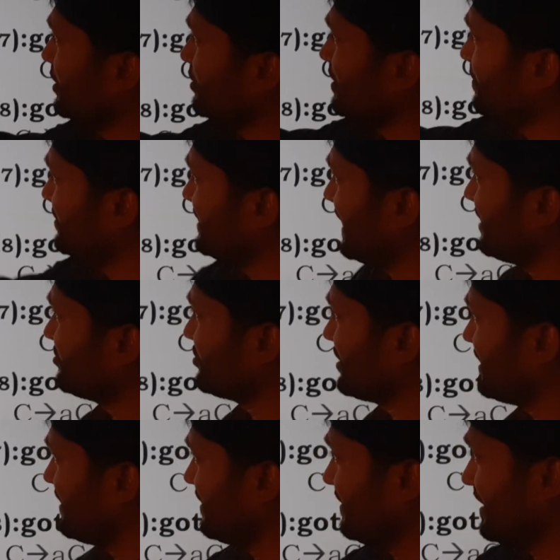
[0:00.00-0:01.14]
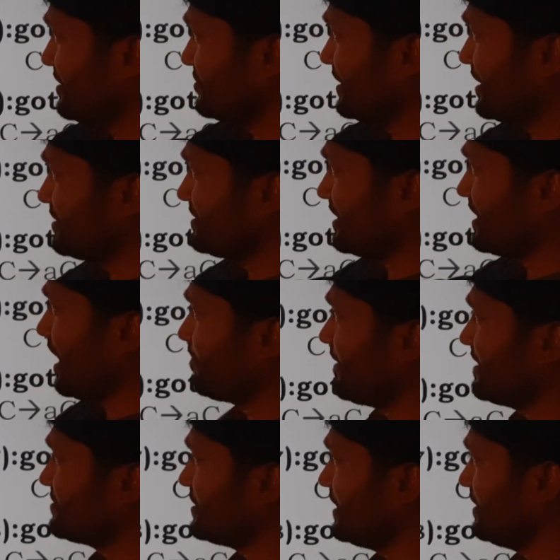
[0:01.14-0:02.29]
Now come to the I3. Yes, there is a
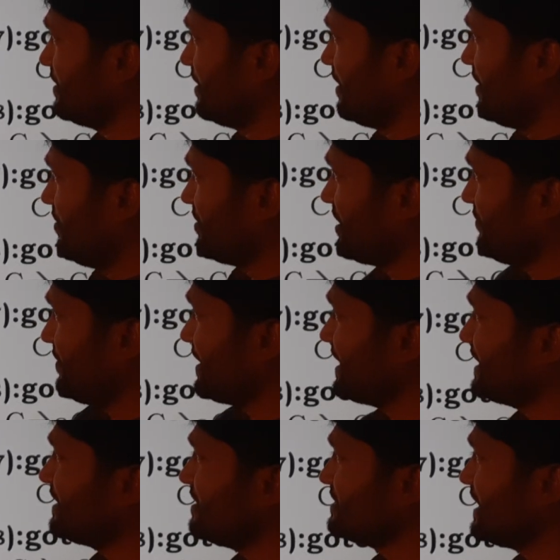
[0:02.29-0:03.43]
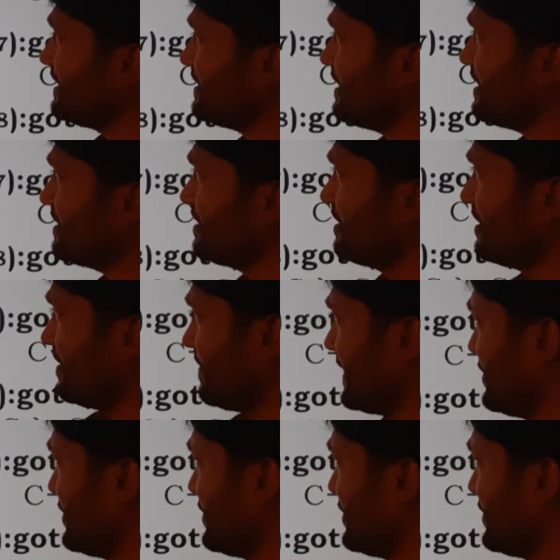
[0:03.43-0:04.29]
capital C. Okay, where it is ended?